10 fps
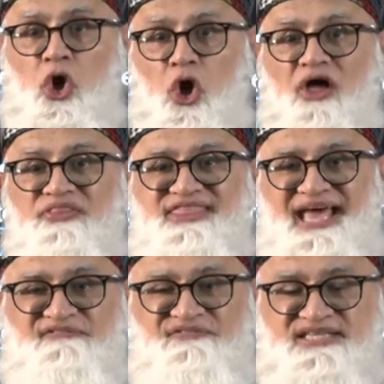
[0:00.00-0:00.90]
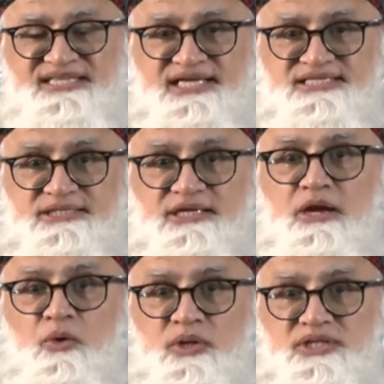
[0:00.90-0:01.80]
on that fixed asset
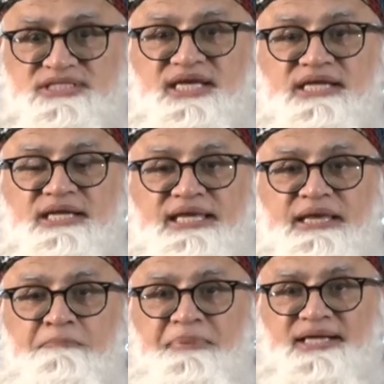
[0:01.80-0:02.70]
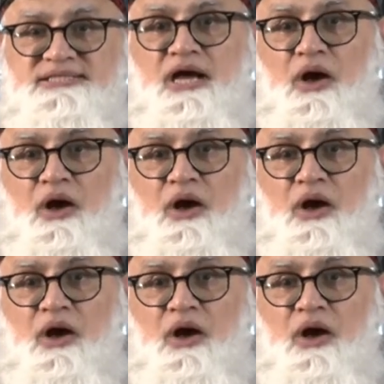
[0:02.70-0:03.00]
will certainly impact